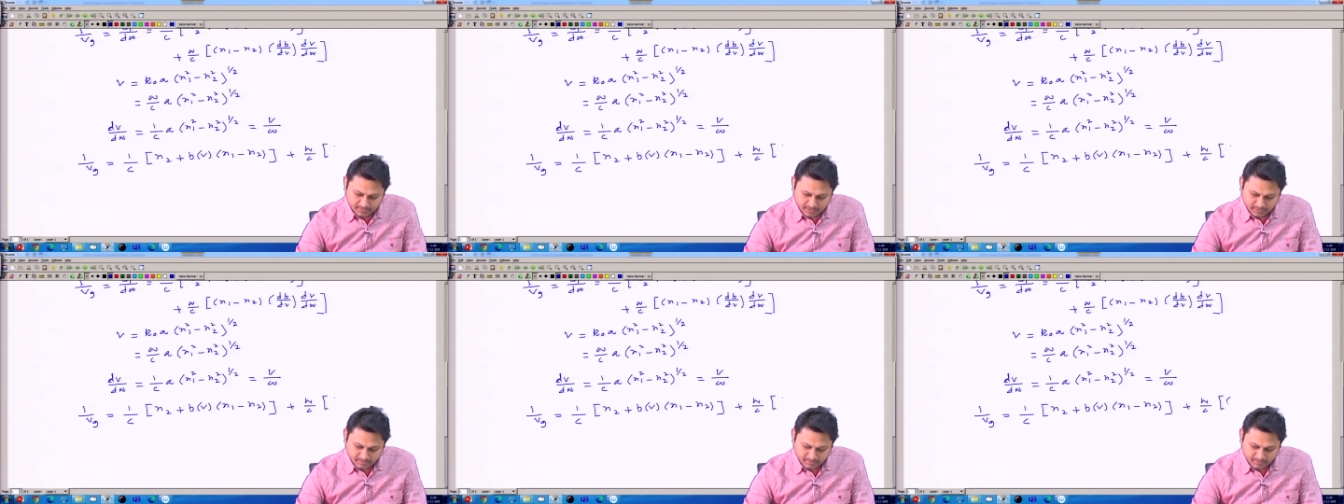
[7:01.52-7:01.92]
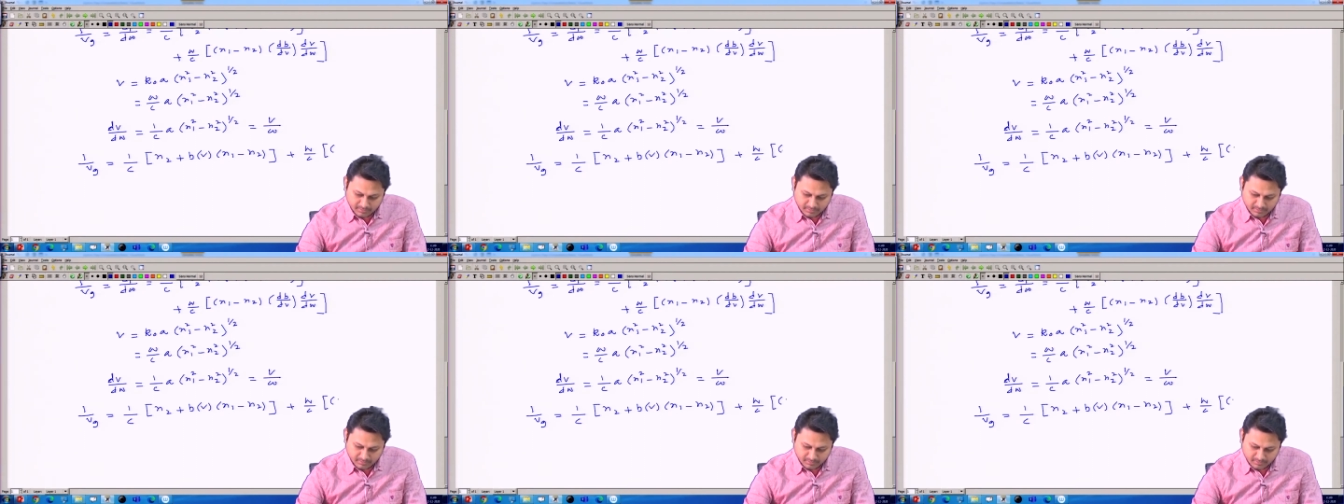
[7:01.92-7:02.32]
then
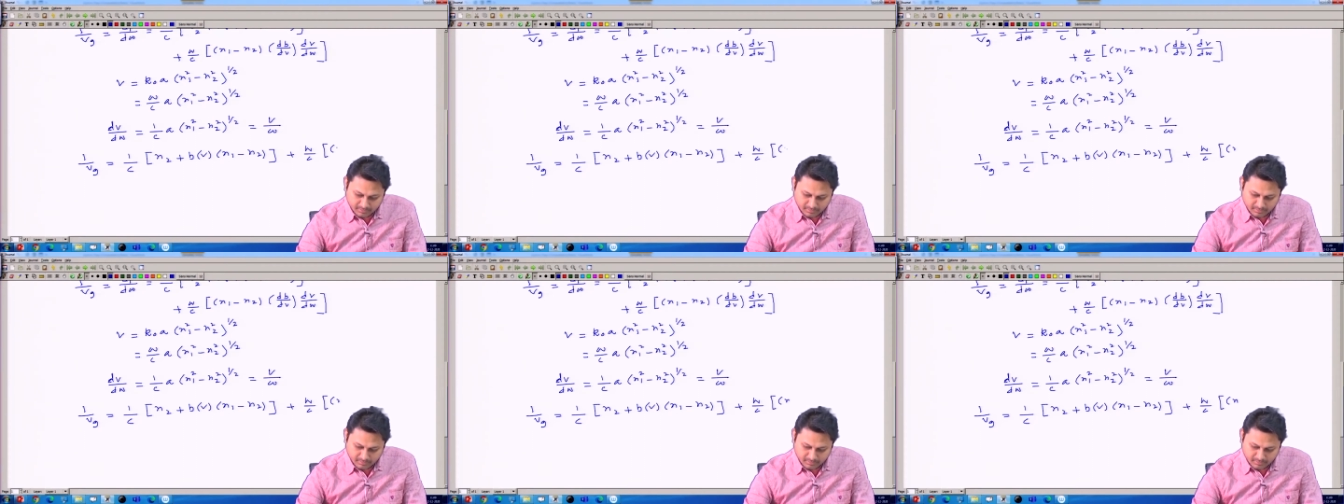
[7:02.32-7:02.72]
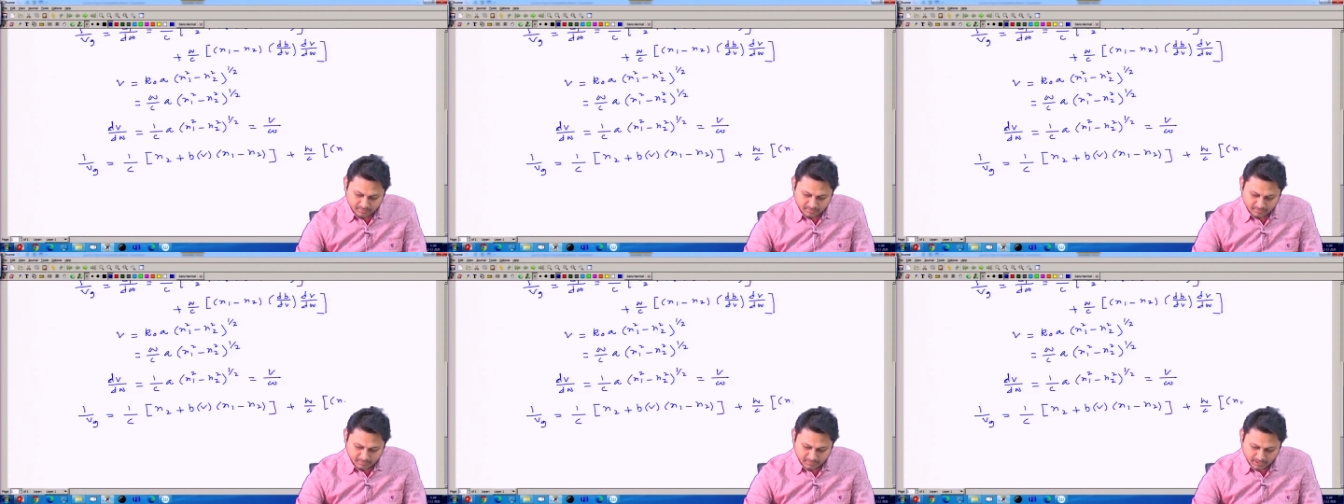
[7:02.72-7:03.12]

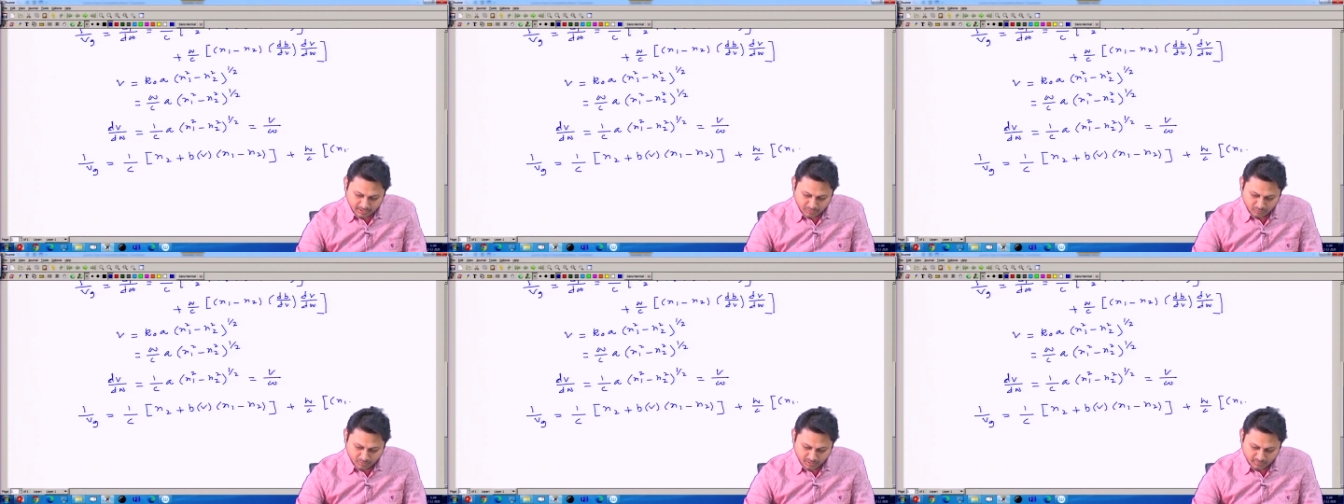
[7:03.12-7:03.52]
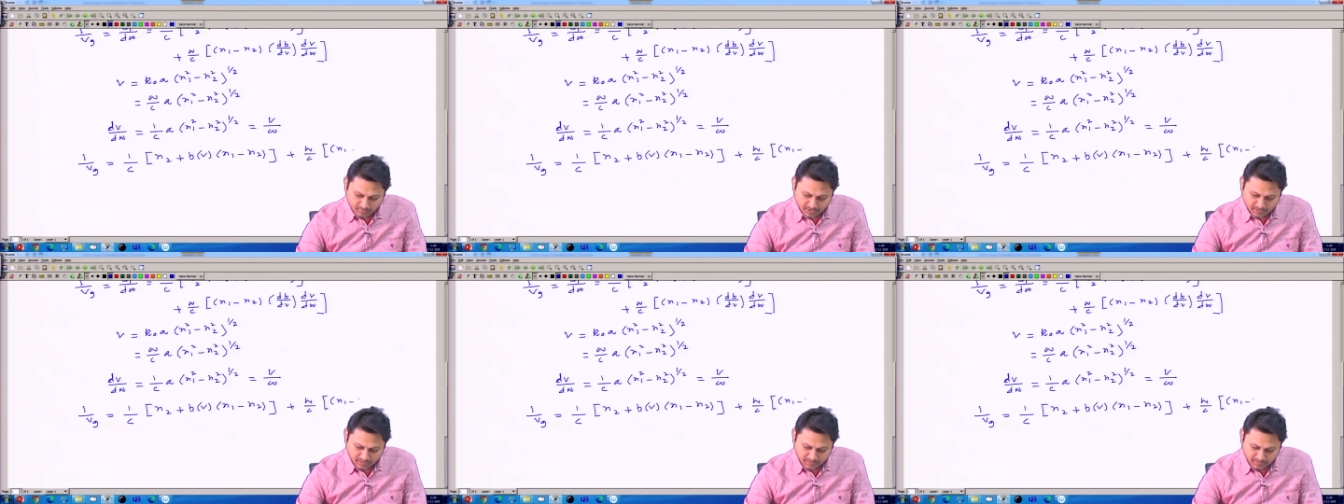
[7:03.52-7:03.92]
n 1
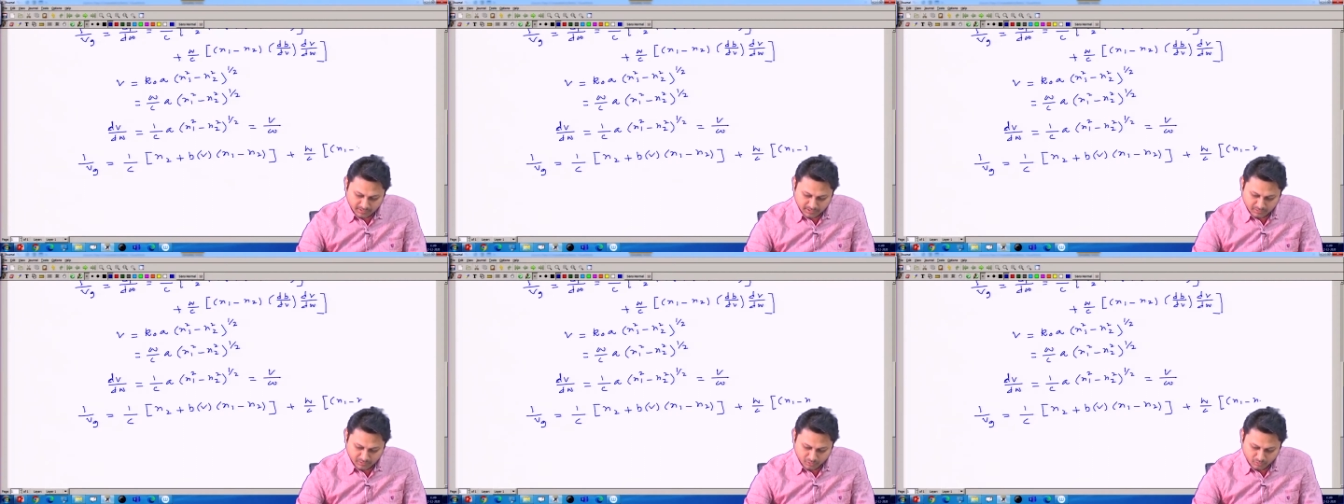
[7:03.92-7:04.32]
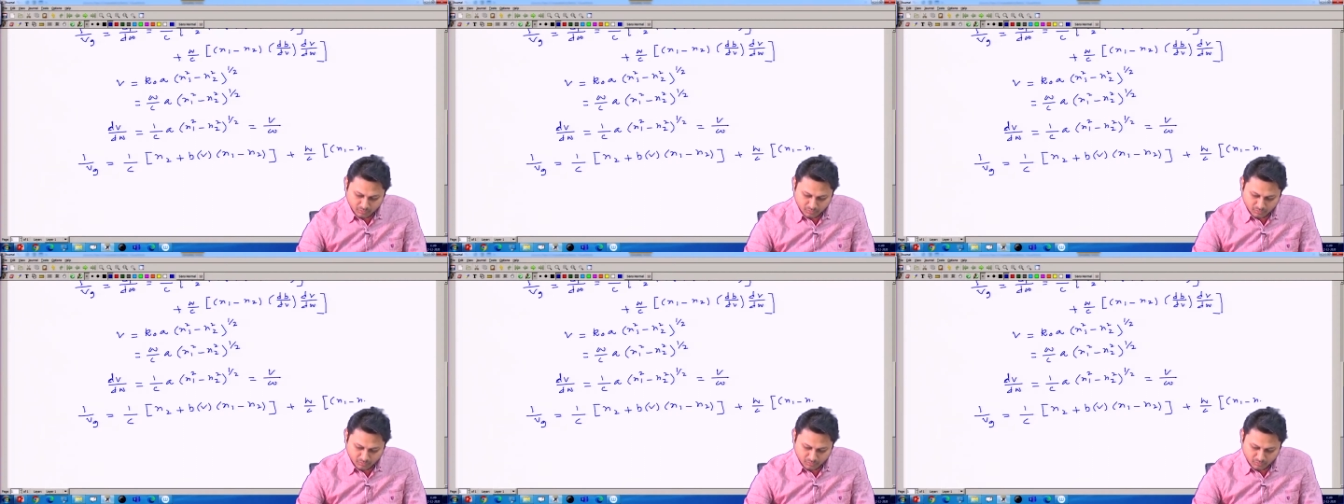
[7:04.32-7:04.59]
minus n 2